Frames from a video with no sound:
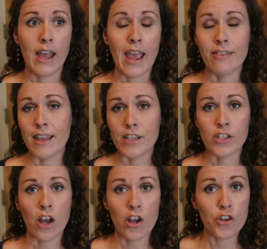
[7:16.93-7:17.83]
and they
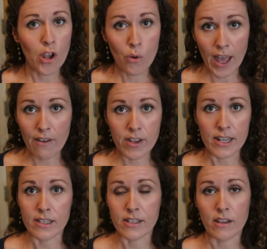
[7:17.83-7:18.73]
saw no
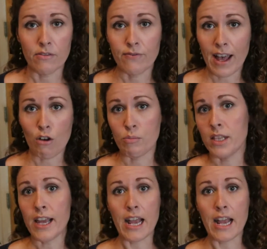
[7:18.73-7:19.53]
evidence of foul play.